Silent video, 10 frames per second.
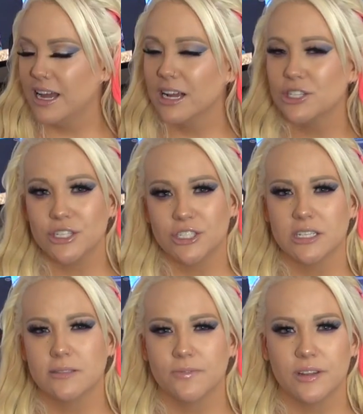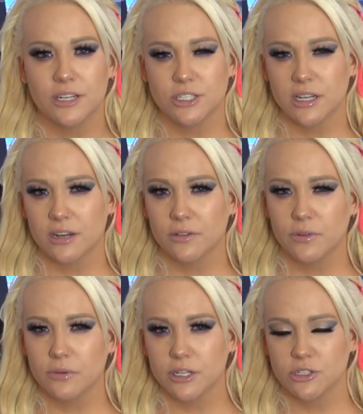I actually just finished
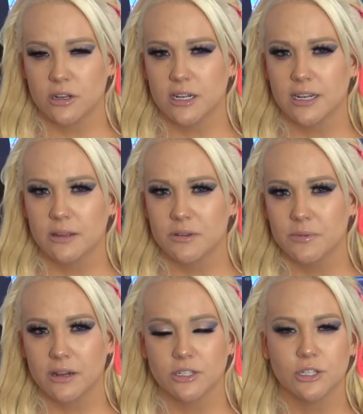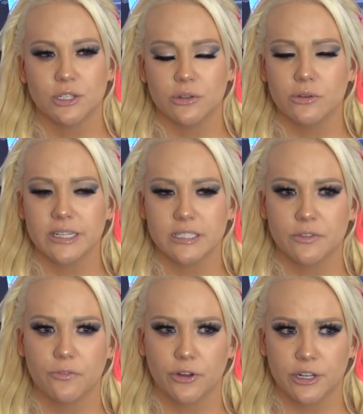interviewing John and I'm about to show you guys
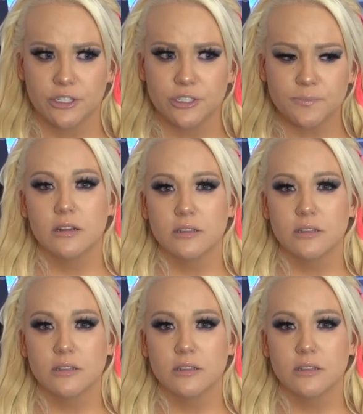the footage.